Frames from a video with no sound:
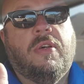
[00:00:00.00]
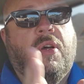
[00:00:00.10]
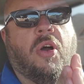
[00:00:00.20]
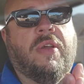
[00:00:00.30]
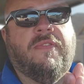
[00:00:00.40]

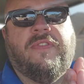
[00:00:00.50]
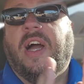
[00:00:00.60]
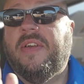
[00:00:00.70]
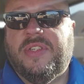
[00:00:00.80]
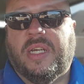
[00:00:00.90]
or even
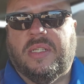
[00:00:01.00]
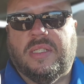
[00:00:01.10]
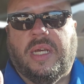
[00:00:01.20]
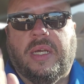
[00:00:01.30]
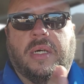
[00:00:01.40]
5
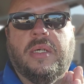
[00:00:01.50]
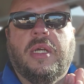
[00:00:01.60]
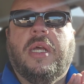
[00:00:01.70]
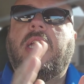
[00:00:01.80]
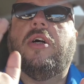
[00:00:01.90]
seconds later,
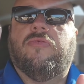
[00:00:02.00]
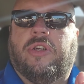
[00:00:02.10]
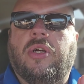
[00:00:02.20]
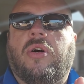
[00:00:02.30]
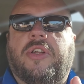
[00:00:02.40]
it'll
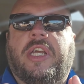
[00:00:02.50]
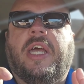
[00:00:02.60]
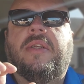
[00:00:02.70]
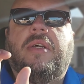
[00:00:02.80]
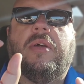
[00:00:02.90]
record
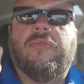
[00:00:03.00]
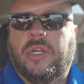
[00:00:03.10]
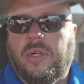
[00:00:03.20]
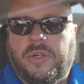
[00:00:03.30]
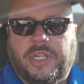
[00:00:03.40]
again and
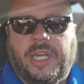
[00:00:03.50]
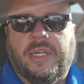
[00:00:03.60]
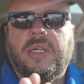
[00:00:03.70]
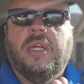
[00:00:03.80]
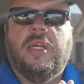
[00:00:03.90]
record
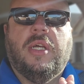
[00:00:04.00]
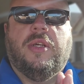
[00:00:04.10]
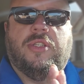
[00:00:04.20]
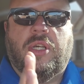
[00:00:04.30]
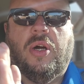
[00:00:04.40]
again.
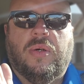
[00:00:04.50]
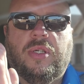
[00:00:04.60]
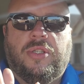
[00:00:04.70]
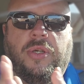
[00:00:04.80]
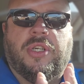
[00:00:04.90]
So
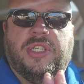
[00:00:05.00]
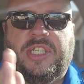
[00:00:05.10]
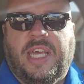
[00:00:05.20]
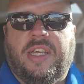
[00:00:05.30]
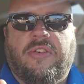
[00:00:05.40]
you can
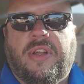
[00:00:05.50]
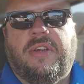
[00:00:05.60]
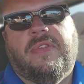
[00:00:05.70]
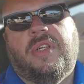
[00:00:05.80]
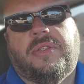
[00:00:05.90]
set your
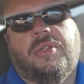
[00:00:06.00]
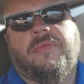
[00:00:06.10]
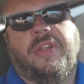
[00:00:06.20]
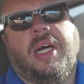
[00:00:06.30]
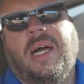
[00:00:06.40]
intervals up
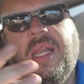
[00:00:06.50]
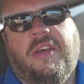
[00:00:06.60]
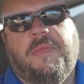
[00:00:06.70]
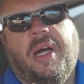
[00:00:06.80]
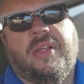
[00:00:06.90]
for that. I
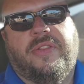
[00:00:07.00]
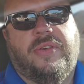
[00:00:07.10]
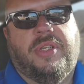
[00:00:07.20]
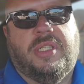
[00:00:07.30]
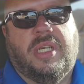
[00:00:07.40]
left mine at
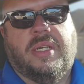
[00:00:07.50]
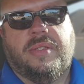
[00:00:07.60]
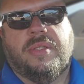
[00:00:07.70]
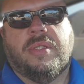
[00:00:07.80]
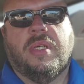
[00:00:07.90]
30
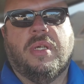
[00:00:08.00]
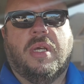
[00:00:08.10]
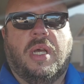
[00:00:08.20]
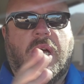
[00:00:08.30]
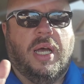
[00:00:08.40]
seconds.
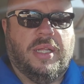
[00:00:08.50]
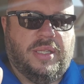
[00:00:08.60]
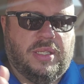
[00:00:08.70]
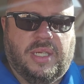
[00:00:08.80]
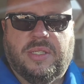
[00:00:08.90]
I
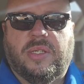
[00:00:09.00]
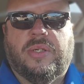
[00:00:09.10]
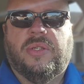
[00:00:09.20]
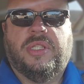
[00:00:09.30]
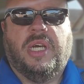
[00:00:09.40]
think that's a
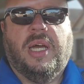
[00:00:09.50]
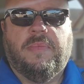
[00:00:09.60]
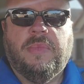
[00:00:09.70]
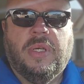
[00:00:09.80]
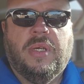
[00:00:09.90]
good
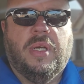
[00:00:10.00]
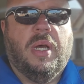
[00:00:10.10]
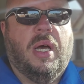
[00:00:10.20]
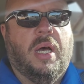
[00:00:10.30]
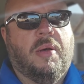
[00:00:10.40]
time,
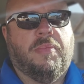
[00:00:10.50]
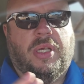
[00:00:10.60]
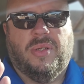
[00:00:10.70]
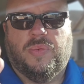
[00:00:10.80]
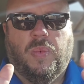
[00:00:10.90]

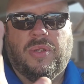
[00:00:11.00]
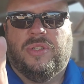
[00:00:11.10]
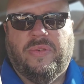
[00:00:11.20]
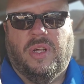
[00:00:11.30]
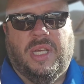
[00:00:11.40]
because
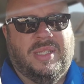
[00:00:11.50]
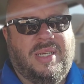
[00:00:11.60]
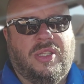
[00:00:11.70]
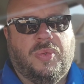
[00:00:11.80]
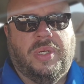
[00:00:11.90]
once you've got that
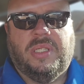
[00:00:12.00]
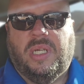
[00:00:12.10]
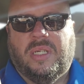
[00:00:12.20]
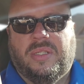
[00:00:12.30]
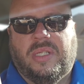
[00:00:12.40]
10-20
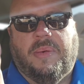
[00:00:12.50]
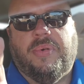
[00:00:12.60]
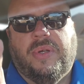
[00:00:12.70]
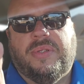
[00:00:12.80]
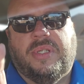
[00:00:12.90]
seconds of that
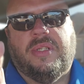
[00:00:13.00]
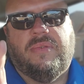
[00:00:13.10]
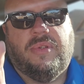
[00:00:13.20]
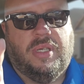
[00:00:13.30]
person